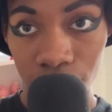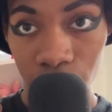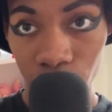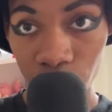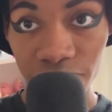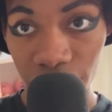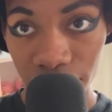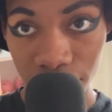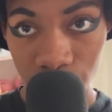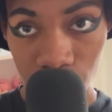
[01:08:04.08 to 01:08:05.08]

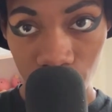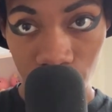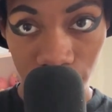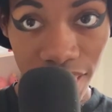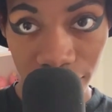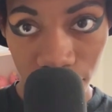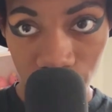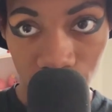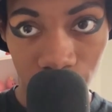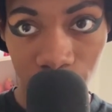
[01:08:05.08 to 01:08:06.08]
Revice, Geats,
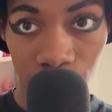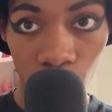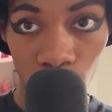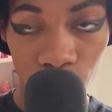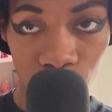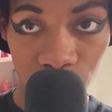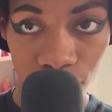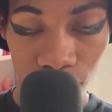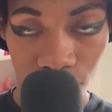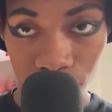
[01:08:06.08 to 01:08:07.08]
all three of
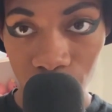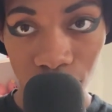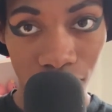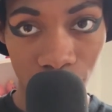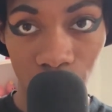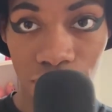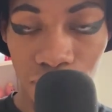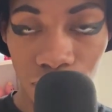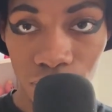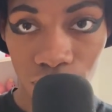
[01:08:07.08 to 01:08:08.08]
those, nothing,
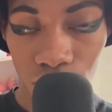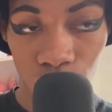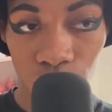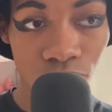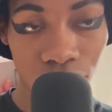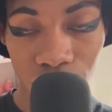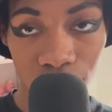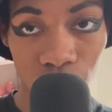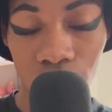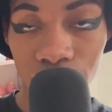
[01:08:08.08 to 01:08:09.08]
no music,
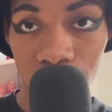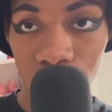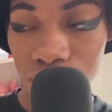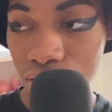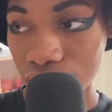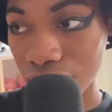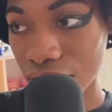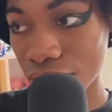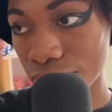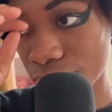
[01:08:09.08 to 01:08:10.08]
no nothing.
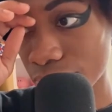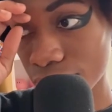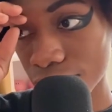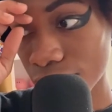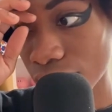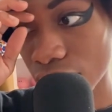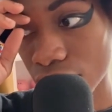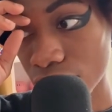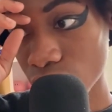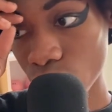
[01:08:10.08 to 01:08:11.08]
Um,
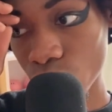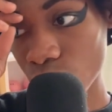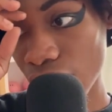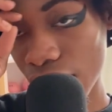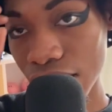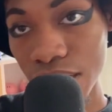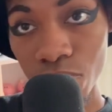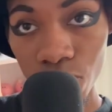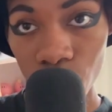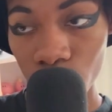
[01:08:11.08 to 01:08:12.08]
so I, I
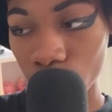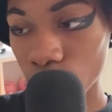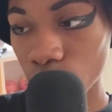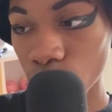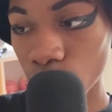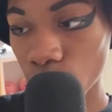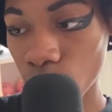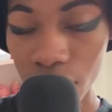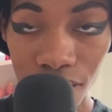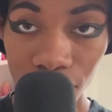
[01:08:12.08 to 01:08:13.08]
don't know
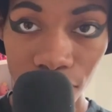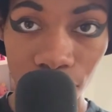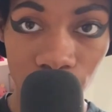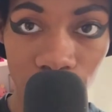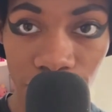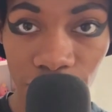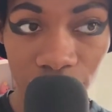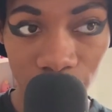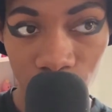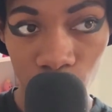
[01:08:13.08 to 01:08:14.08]
what the fate
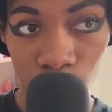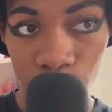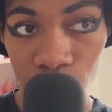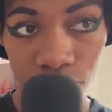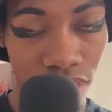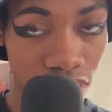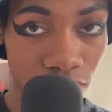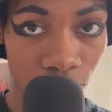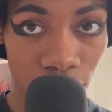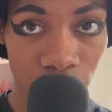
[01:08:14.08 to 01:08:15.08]
of the group is looking like
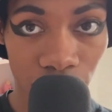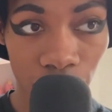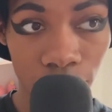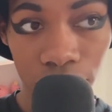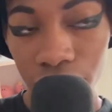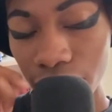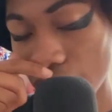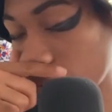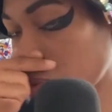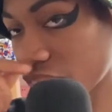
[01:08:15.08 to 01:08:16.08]
right now. I
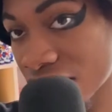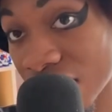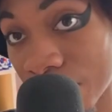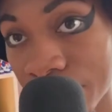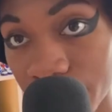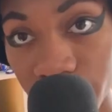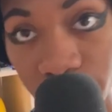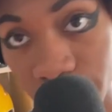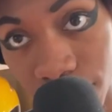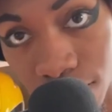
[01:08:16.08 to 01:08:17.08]
feel like times have
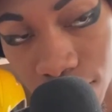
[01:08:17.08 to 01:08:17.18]
changed.